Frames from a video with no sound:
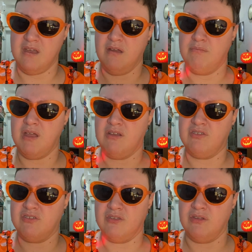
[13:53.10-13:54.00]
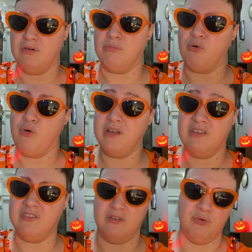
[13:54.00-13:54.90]
makes little
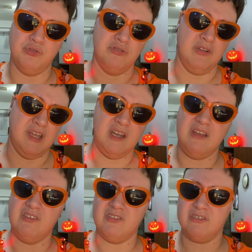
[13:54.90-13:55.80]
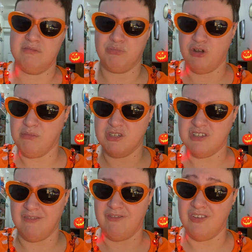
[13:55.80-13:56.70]
boys and older ladies pretty much
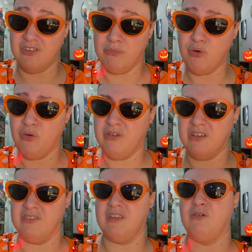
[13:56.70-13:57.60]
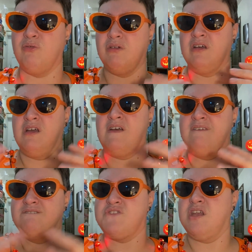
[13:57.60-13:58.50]
invisible because they don't
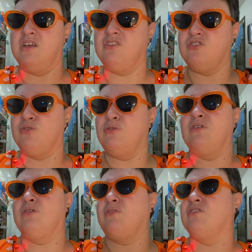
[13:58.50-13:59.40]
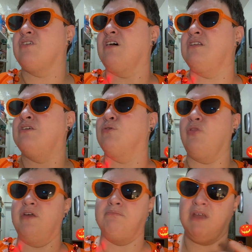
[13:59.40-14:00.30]
fit into, you know, this ideal
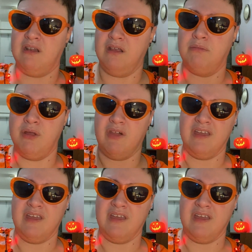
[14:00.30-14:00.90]
that men need to be like